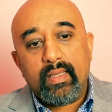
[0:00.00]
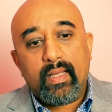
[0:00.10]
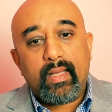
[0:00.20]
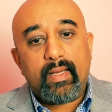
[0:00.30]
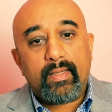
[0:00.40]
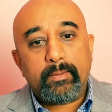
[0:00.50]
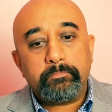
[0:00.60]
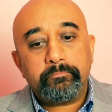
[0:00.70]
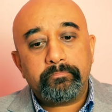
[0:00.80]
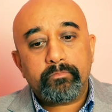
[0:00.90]

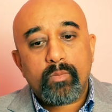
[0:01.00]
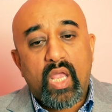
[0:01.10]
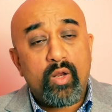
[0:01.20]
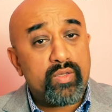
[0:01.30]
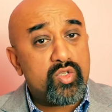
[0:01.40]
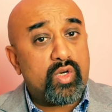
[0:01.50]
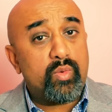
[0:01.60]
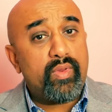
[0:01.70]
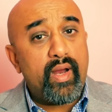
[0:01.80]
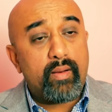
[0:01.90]
um, you know, it
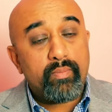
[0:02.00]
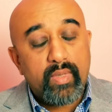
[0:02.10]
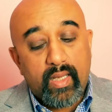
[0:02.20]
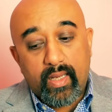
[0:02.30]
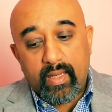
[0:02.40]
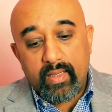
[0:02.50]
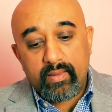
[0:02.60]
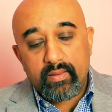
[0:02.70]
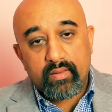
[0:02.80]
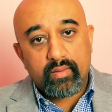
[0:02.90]
started there,
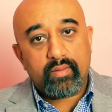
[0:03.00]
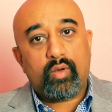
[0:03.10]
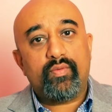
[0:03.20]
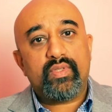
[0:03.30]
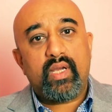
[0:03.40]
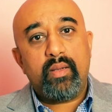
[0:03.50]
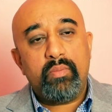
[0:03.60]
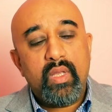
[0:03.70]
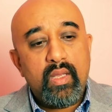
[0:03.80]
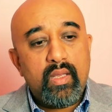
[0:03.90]
and over
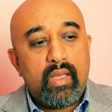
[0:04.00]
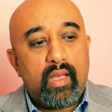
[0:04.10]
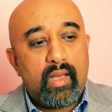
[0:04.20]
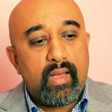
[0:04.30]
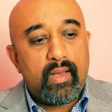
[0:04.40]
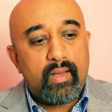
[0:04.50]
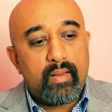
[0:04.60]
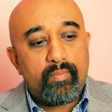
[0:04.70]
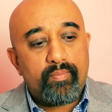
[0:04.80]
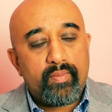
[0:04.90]
time,
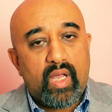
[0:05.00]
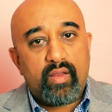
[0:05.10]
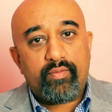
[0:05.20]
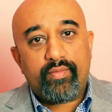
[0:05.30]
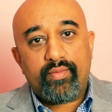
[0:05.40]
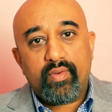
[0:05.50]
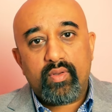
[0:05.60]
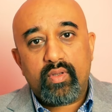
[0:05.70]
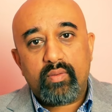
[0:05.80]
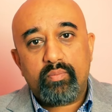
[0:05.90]
um, I've
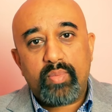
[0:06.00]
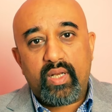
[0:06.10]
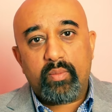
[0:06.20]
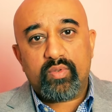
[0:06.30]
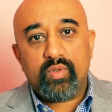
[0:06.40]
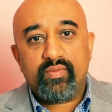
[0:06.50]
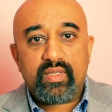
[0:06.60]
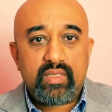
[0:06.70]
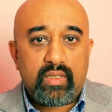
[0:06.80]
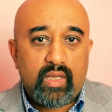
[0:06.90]
been able to
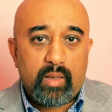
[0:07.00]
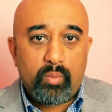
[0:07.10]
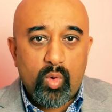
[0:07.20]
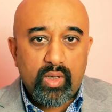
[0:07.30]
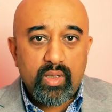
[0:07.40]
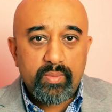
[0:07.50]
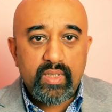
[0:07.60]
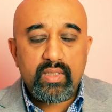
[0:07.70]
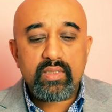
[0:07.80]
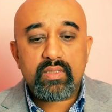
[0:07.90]
invest in a lot more
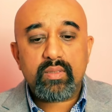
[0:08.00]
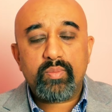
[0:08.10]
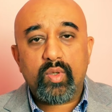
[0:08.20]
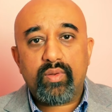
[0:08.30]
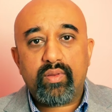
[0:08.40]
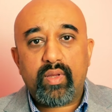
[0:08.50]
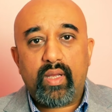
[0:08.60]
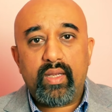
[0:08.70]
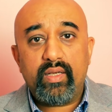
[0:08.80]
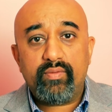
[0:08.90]
companies, both
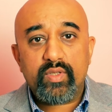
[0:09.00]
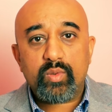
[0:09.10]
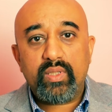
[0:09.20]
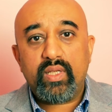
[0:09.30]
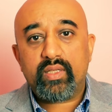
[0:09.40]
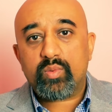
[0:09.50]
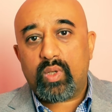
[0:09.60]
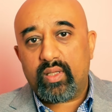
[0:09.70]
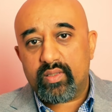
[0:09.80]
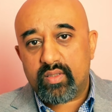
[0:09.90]
uh, individually as
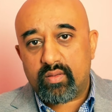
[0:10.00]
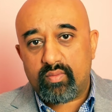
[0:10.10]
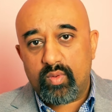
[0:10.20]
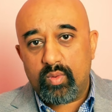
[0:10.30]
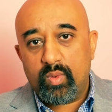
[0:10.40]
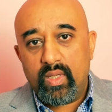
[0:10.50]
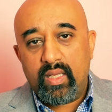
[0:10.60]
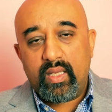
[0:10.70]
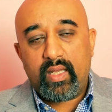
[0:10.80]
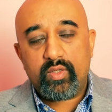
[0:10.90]
well as through
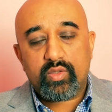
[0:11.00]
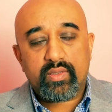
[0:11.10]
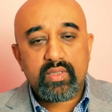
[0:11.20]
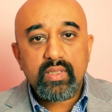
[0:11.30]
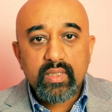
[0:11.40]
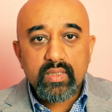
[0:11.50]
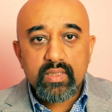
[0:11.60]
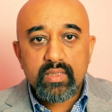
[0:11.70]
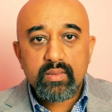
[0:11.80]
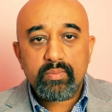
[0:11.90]
AngelList
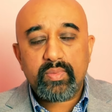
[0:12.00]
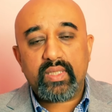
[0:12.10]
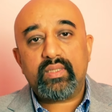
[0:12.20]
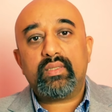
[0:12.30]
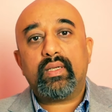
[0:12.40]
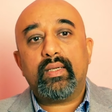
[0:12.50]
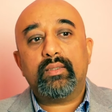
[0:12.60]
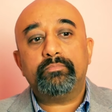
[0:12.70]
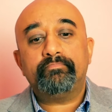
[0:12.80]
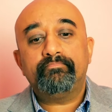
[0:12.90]
syndicates. But
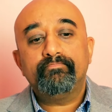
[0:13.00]
um,